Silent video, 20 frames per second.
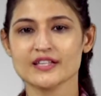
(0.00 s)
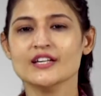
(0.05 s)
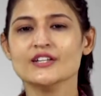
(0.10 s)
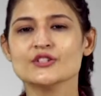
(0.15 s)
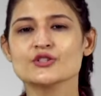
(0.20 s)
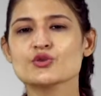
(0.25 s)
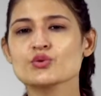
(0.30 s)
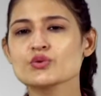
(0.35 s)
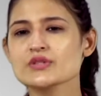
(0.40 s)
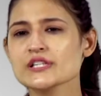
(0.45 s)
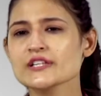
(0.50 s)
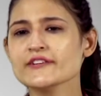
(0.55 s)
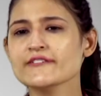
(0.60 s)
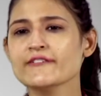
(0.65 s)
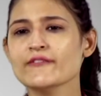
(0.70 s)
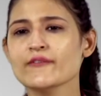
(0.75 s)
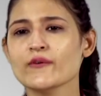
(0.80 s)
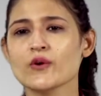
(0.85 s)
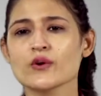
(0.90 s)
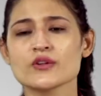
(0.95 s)
Choosing
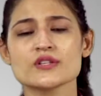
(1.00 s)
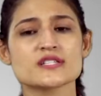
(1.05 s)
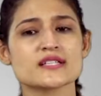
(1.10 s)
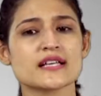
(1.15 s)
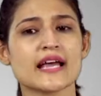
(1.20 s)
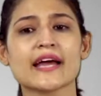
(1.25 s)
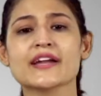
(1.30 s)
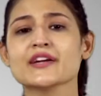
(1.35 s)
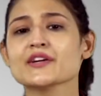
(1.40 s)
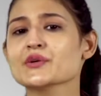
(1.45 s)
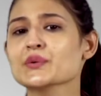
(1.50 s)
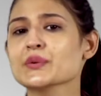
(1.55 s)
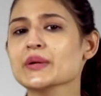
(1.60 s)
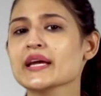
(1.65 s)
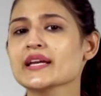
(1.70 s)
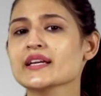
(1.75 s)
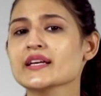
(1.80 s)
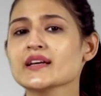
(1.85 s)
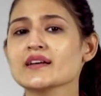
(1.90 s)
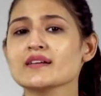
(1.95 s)
fonts and
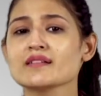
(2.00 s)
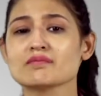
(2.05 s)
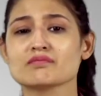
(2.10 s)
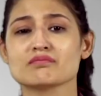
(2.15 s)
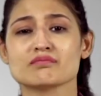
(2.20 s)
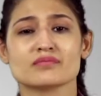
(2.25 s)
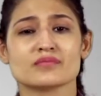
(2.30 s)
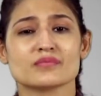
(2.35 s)
creating